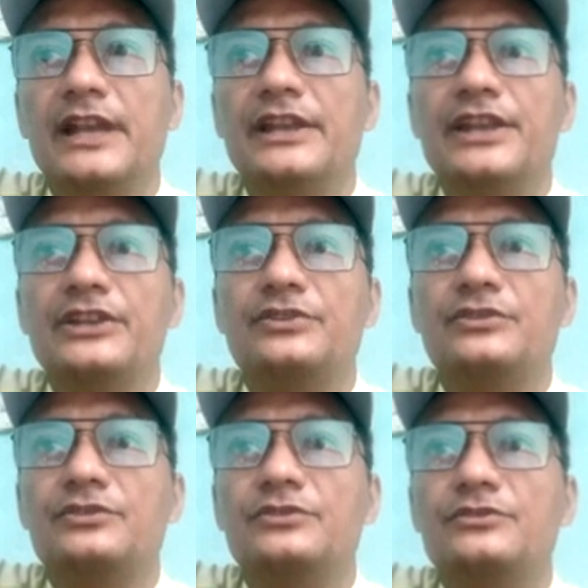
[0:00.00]
they need
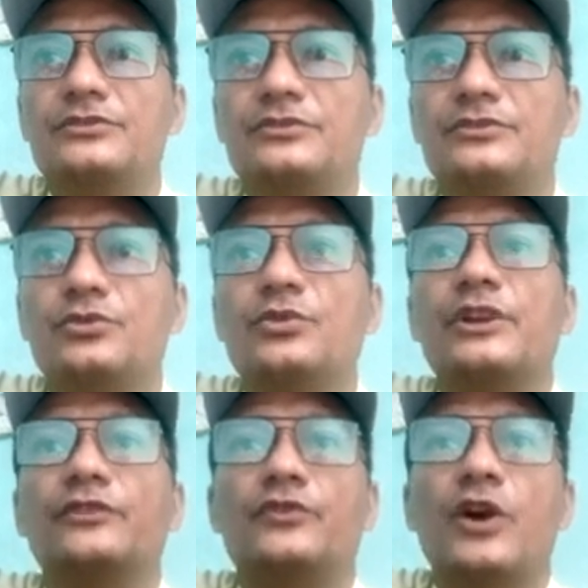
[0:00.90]
to
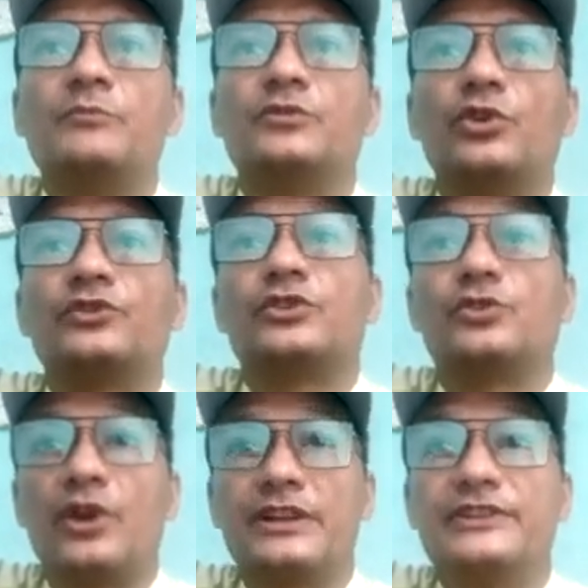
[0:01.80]
inform those
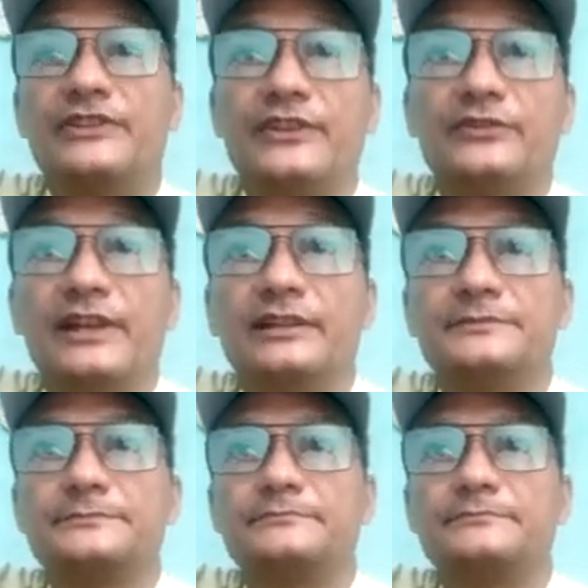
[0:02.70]
authorities as well.